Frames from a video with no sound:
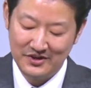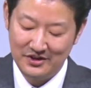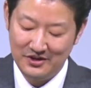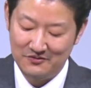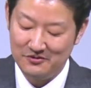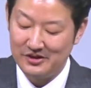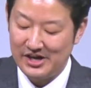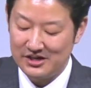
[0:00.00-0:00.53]

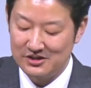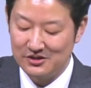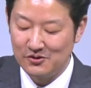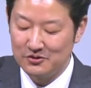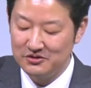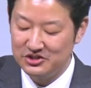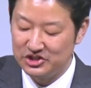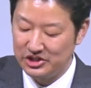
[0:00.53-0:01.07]
If you like to go
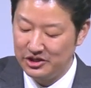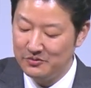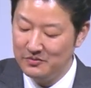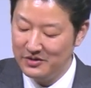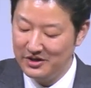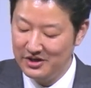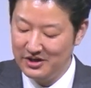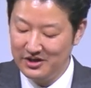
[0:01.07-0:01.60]
to
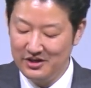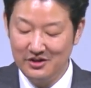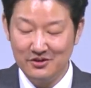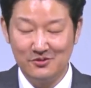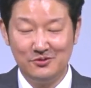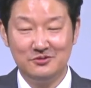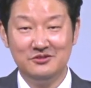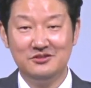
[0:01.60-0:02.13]

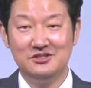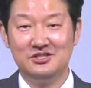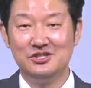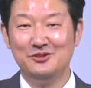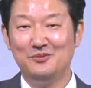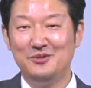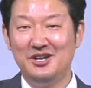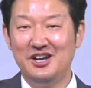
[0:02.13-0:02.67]
the
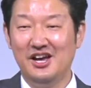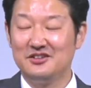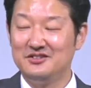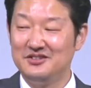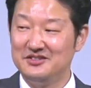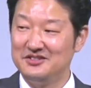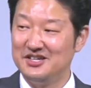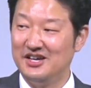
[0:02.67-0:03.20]
gym and
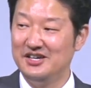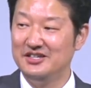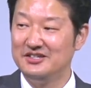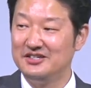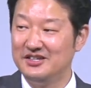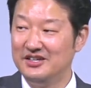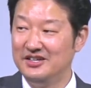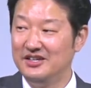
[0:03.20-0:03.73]

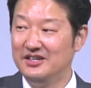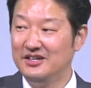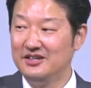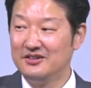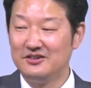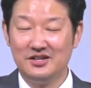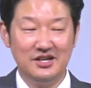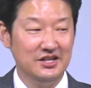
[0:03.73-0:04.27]
exercise,
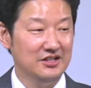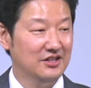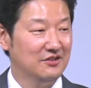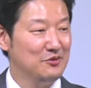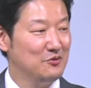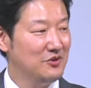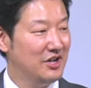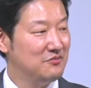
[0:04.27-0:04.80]
right? I
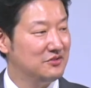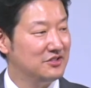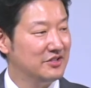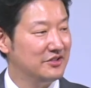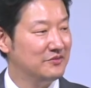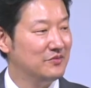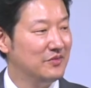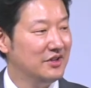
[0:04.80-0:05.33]
mean, we have
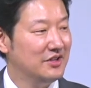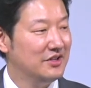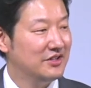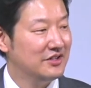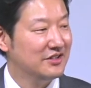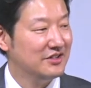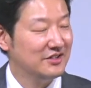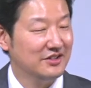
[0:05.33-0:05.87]
some,
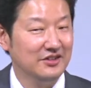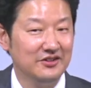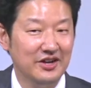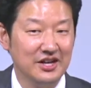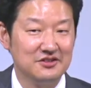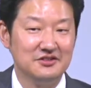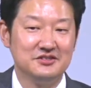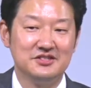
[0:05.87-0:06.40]
you know,
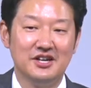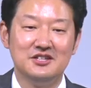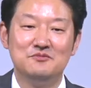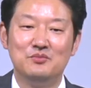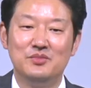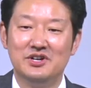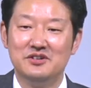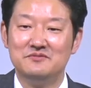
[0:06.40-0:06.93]
exercise
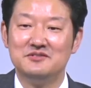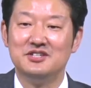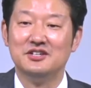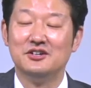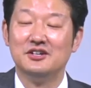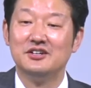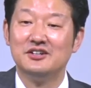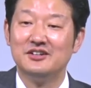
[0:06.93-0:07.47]
buffs
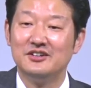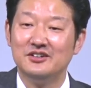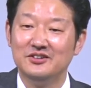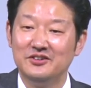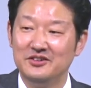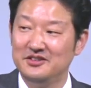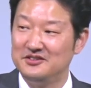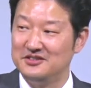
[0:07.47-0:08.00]
here. You
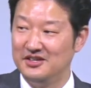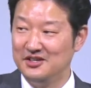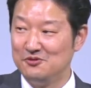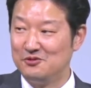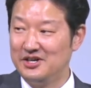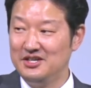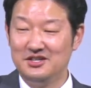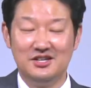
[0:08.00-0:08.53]
know, he's sitting
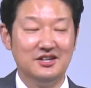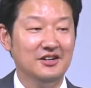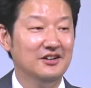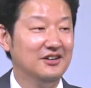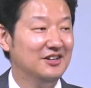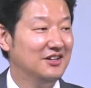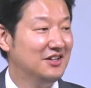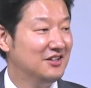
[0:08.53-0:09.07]
right there,
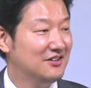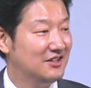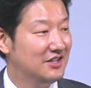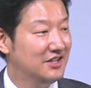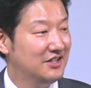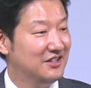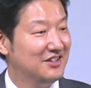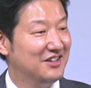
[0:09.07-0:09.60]

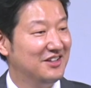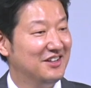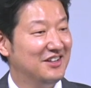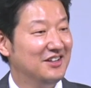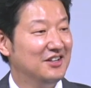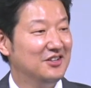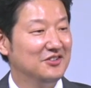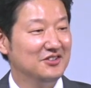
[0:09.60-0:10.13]
right?
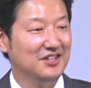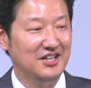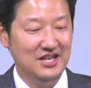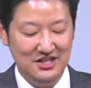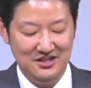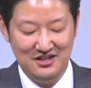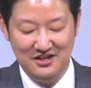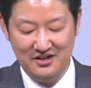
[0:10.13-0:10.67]
You know, they
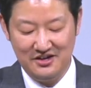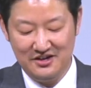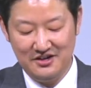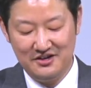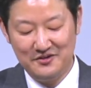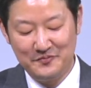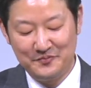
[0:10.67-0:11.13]
get their,